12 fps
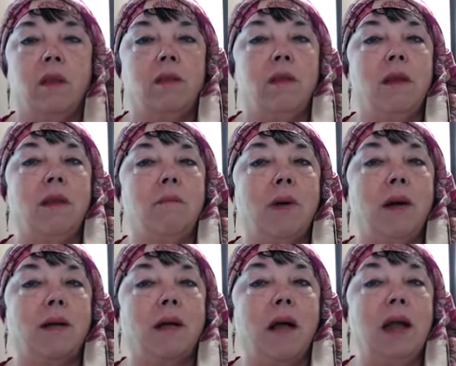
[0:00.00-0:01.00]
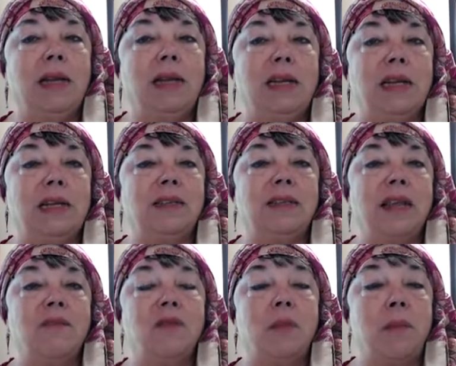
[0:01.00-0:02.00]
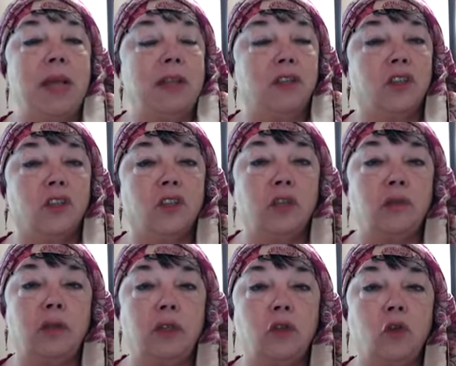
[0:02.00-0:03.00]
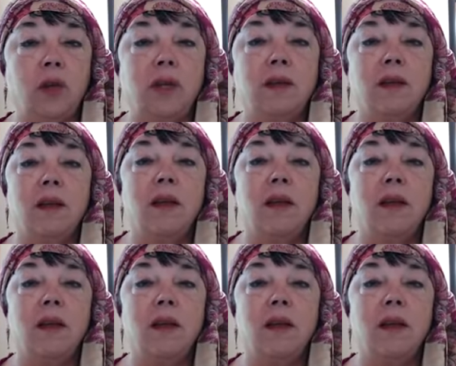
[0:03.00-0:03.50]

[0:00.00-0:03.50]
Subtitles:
None bought kindness save the base, she rejoined.